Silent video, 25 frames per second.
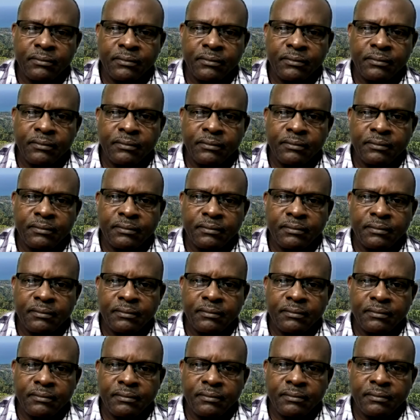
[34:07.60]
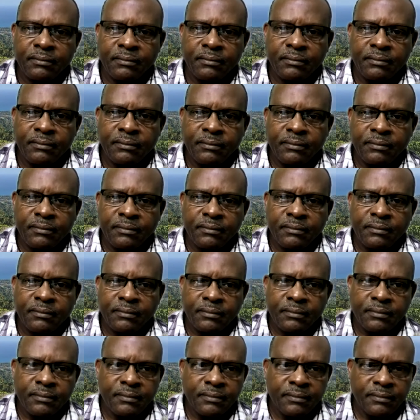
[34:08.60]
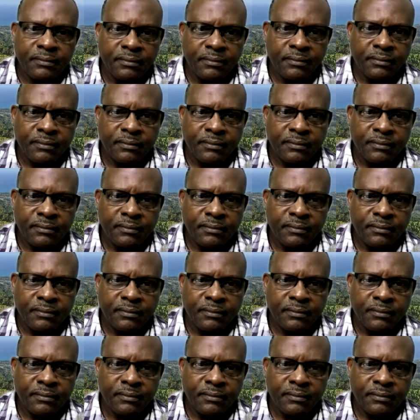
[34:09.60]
Nobody speaks.